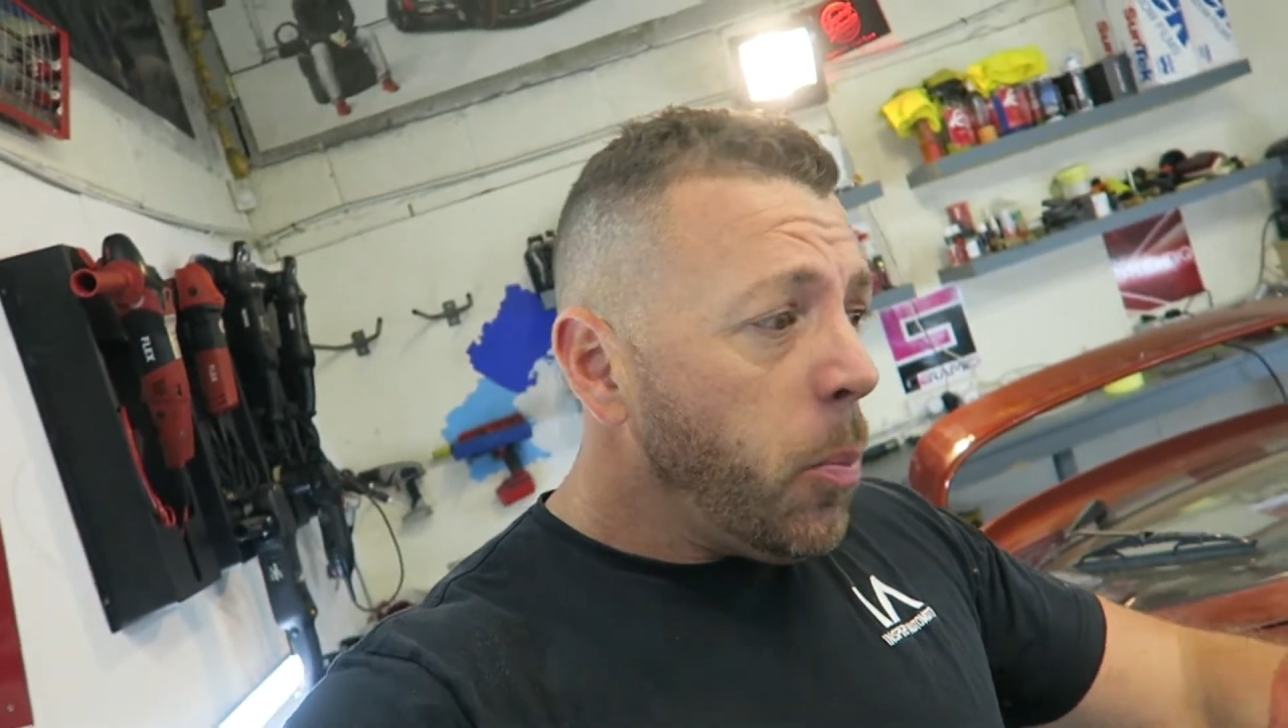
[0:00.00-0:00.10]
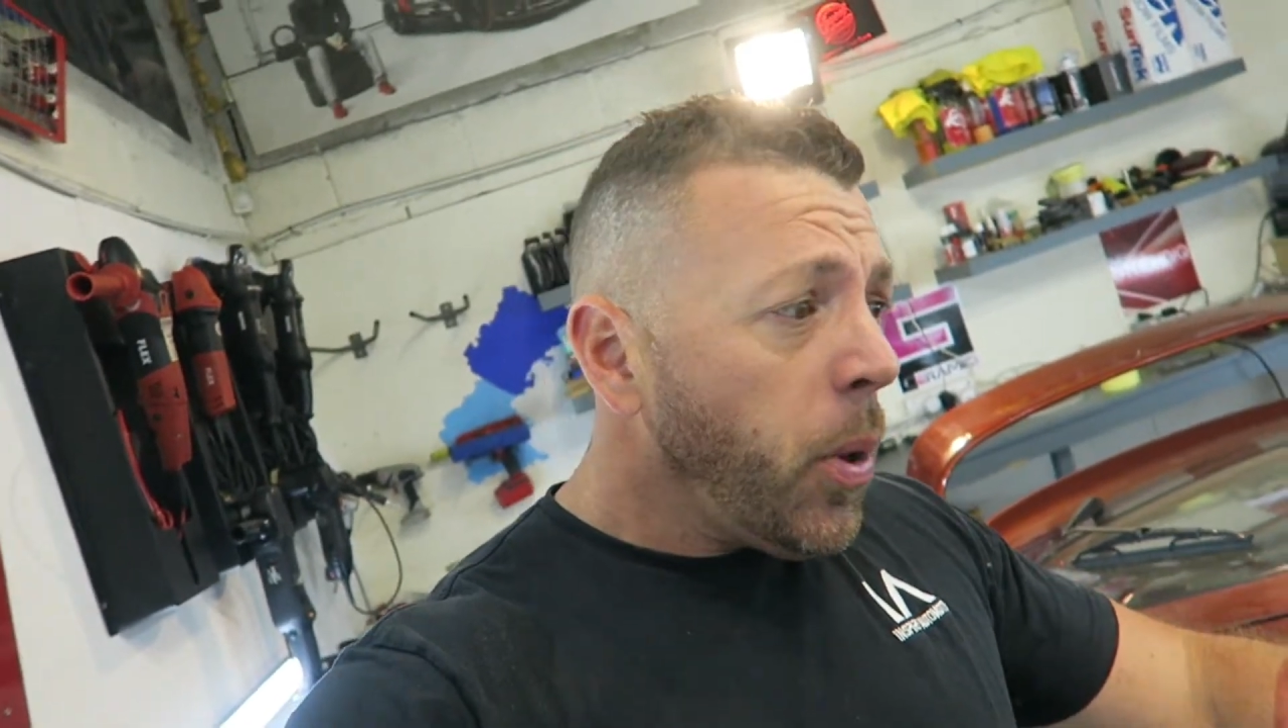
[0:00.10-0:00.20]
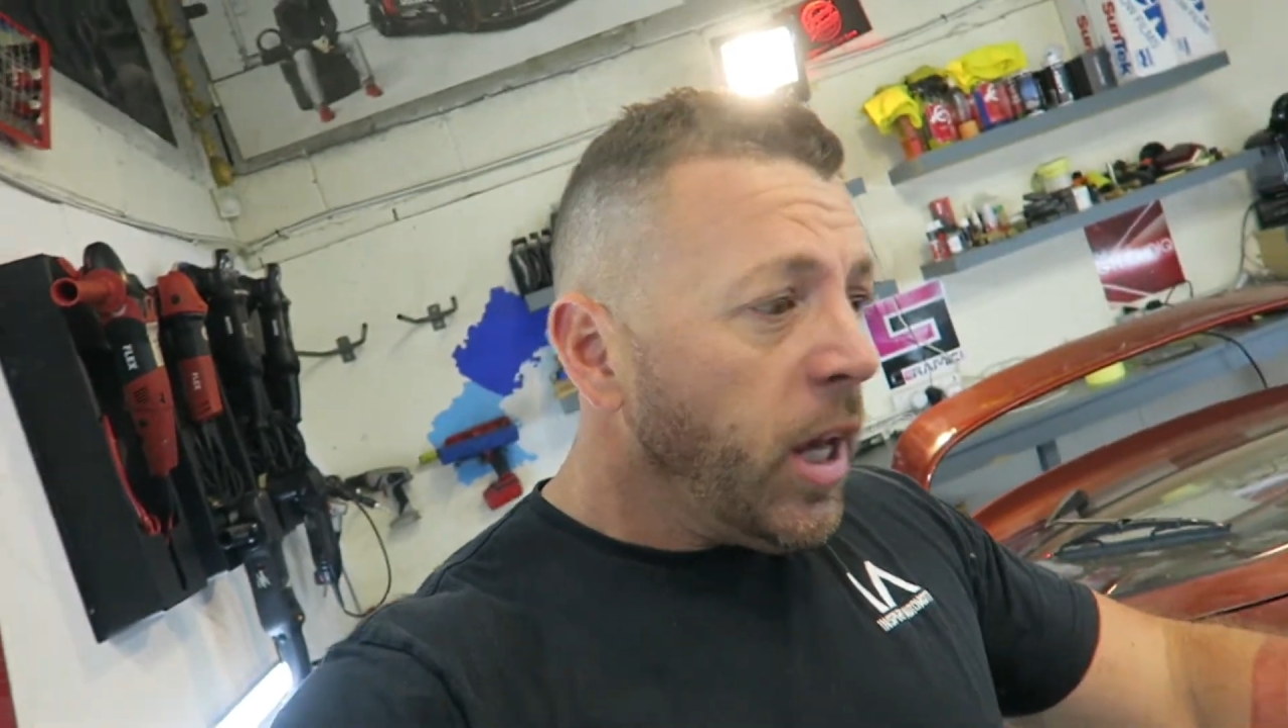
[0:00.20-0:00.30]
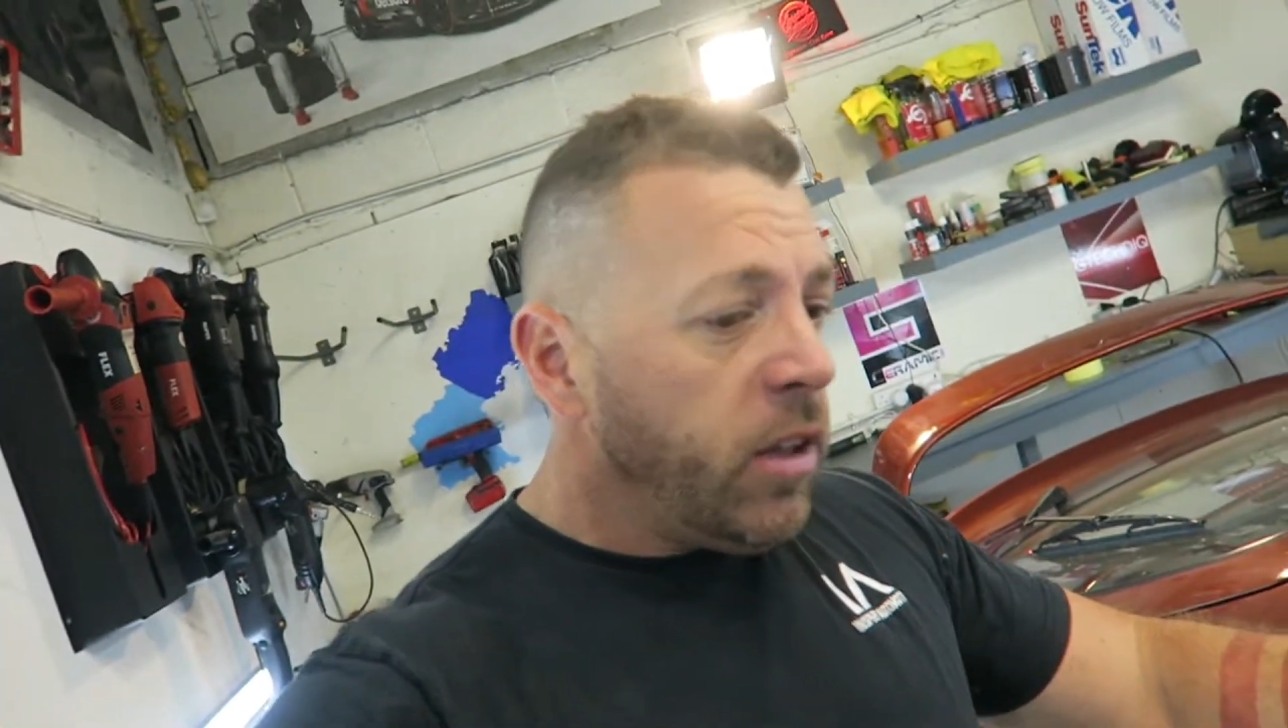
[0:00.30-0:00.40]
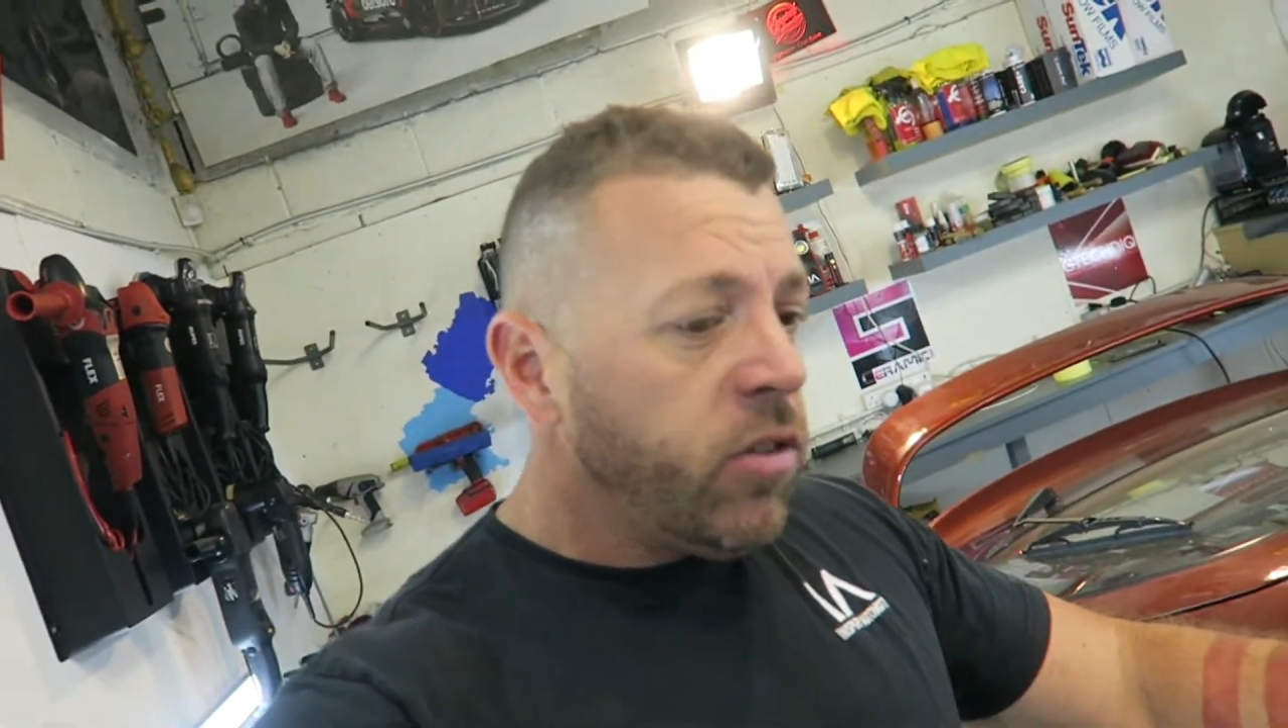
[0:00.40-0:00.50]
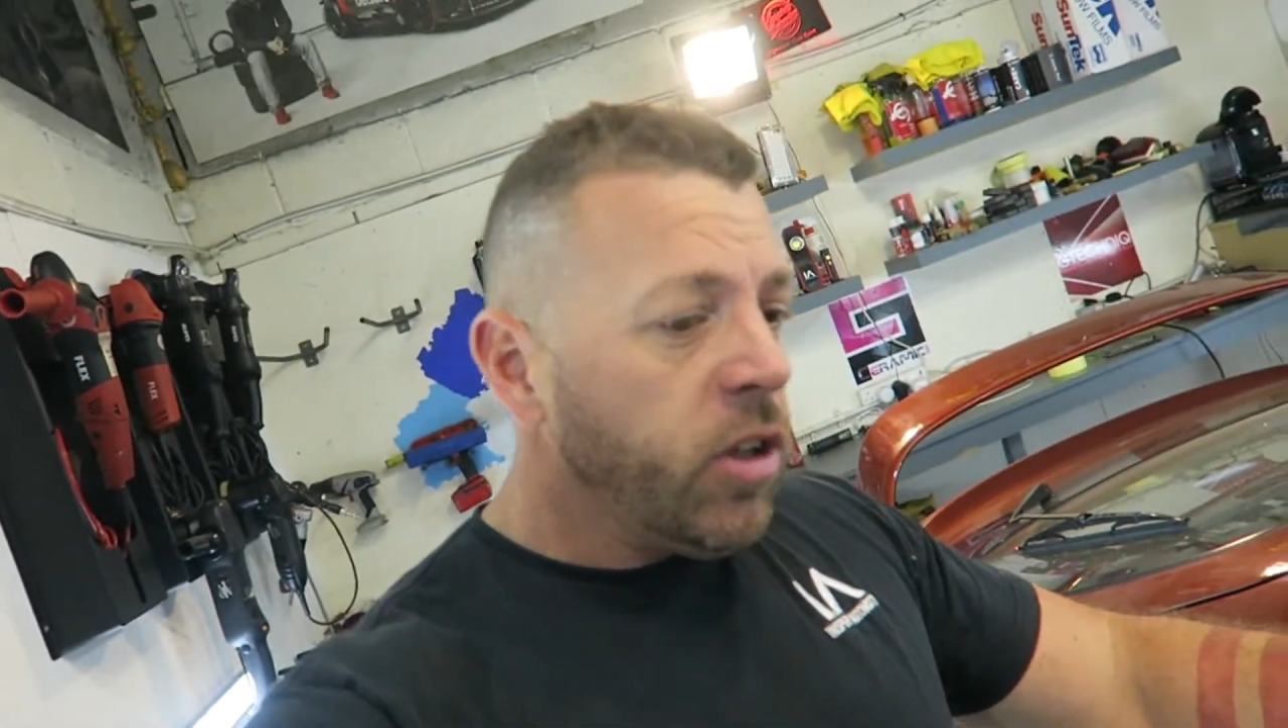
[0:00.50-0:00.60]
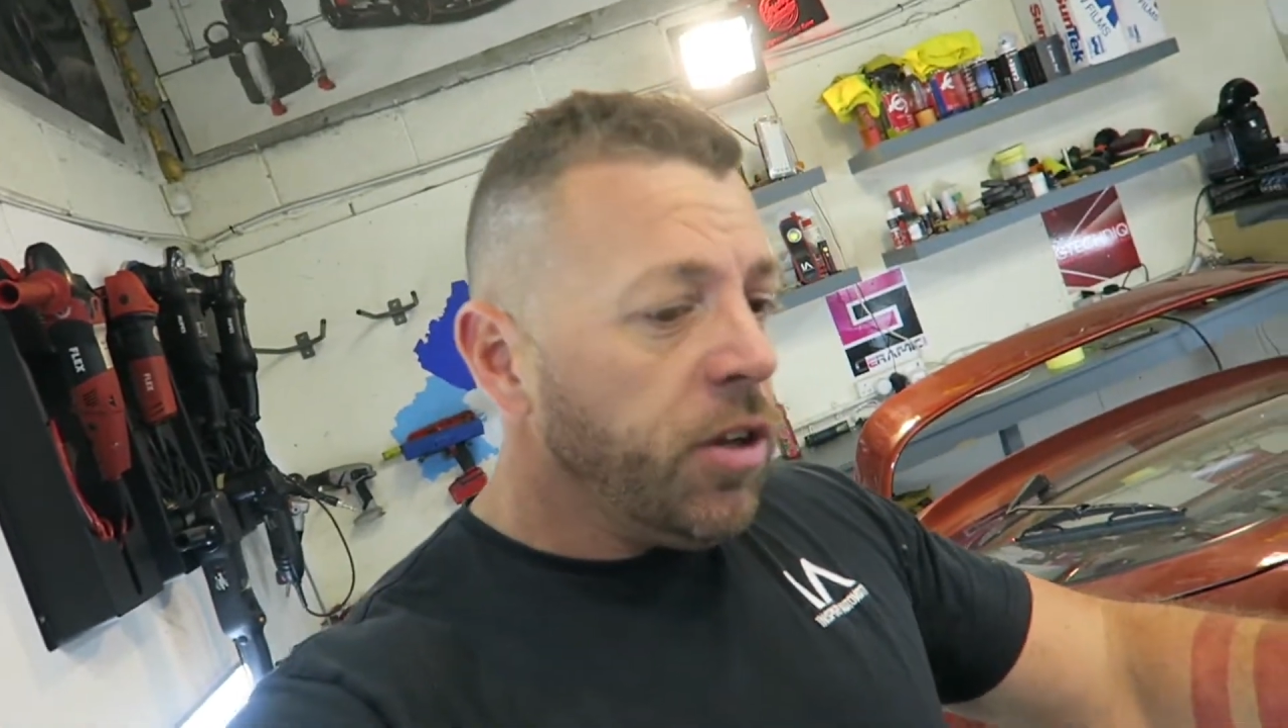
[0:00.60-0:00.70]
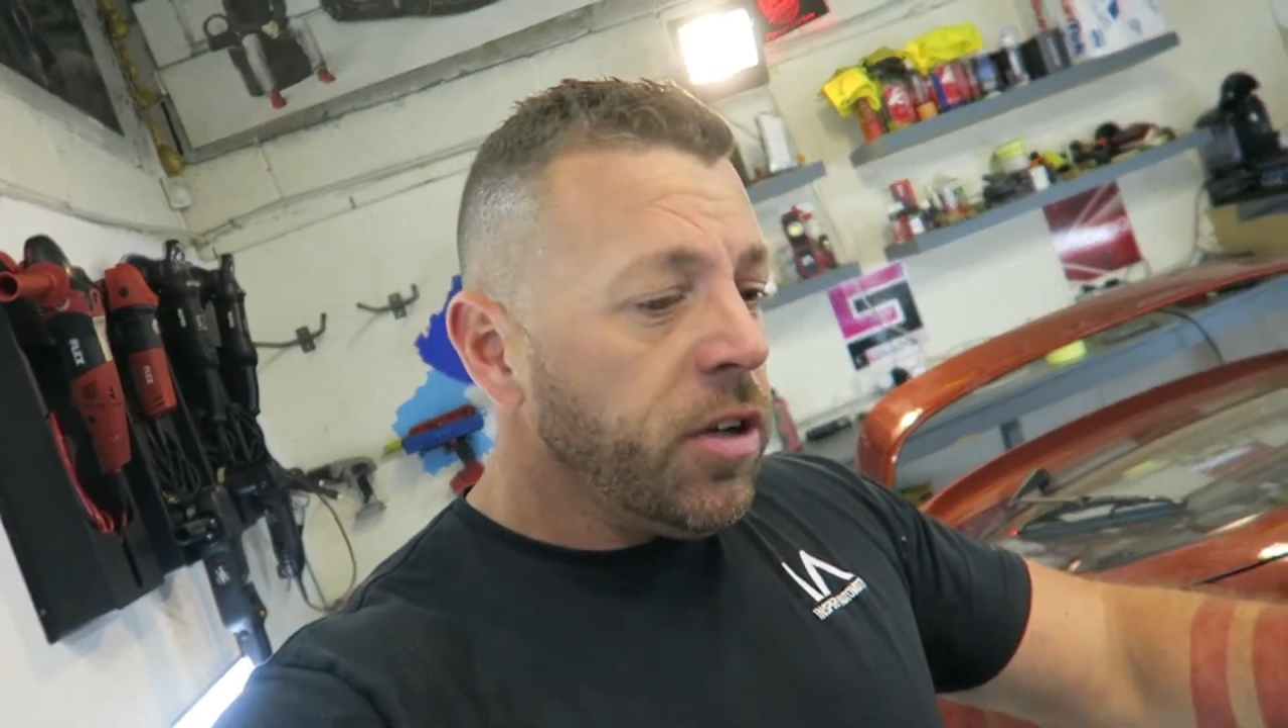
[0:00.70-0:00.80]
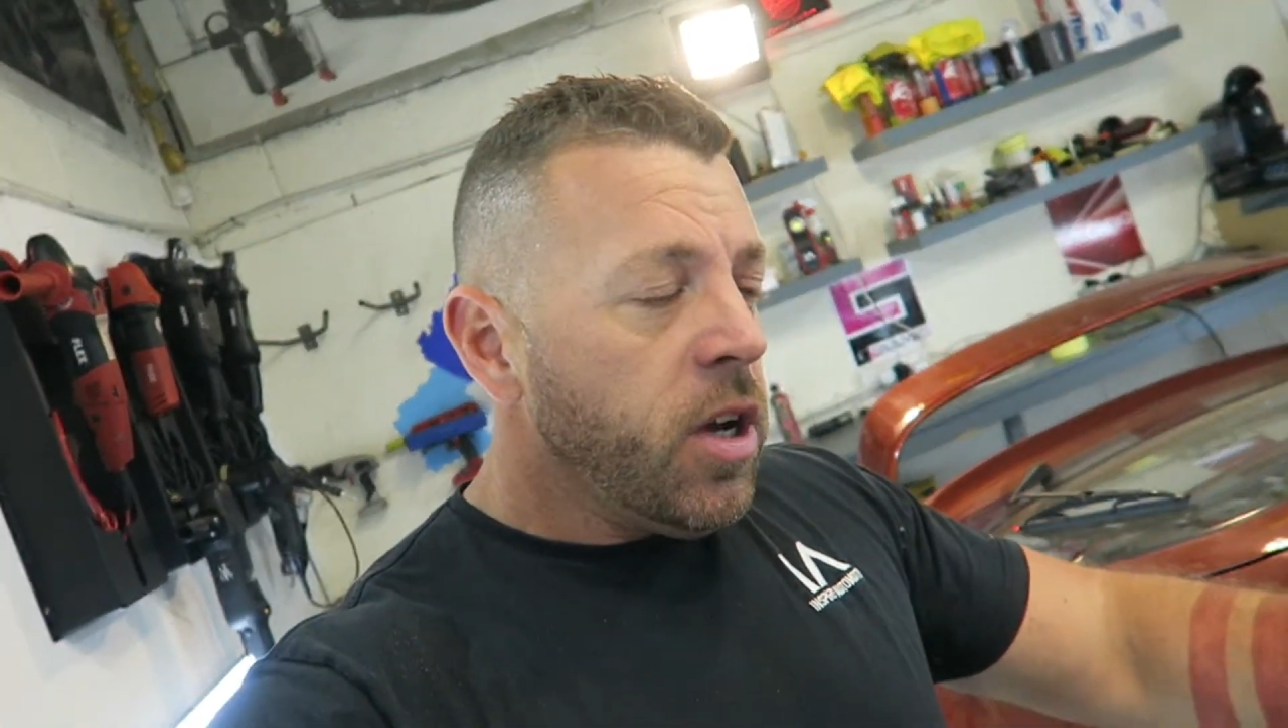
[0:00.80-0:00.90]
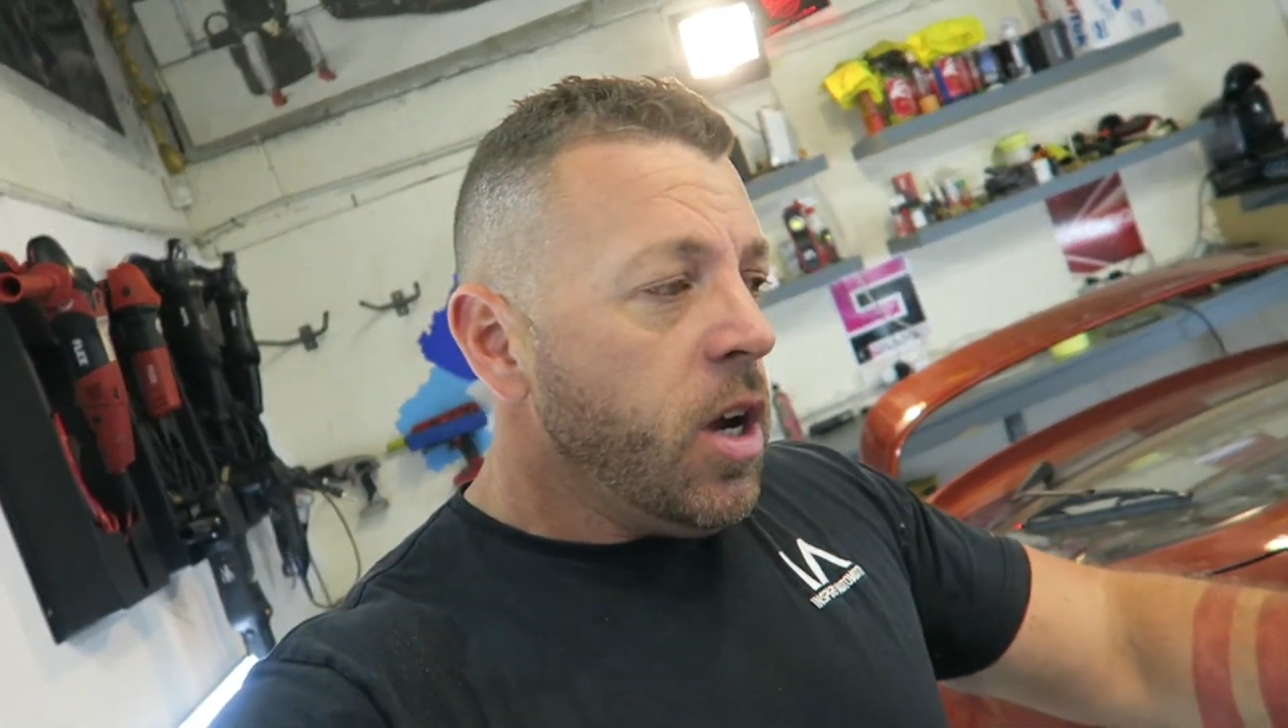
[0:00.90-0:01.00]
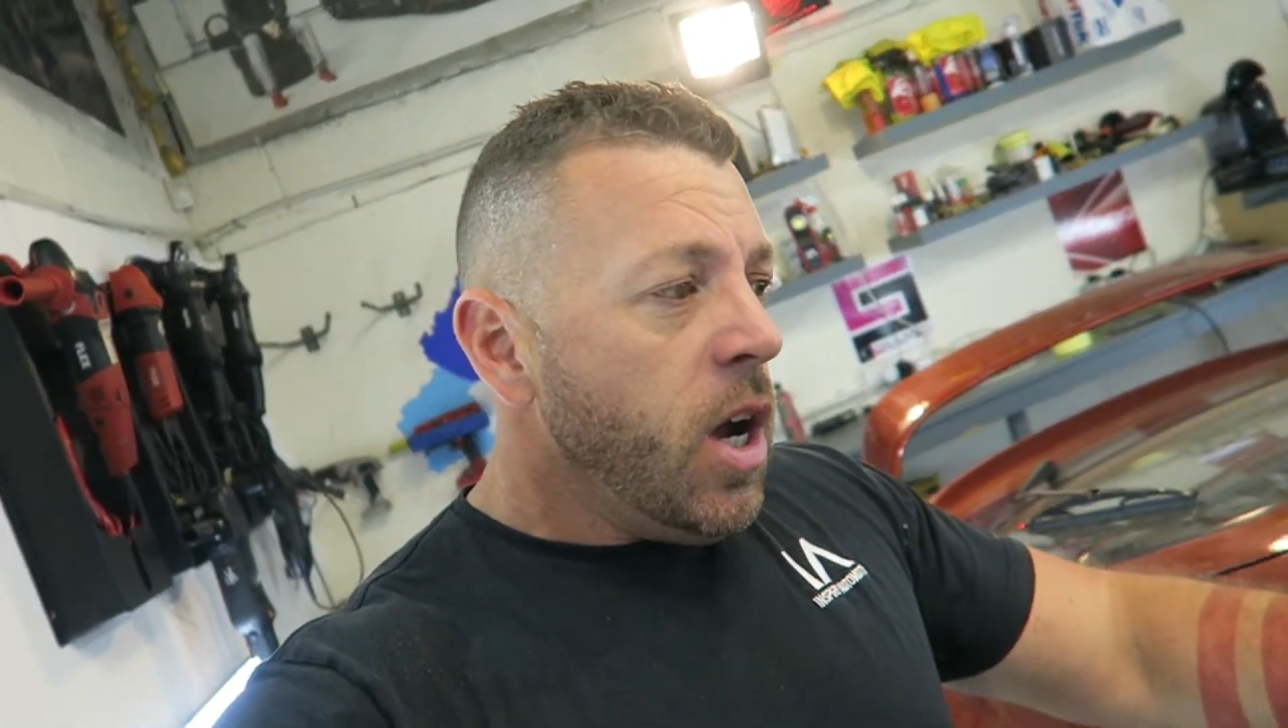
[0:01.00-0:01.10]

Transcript: be painted.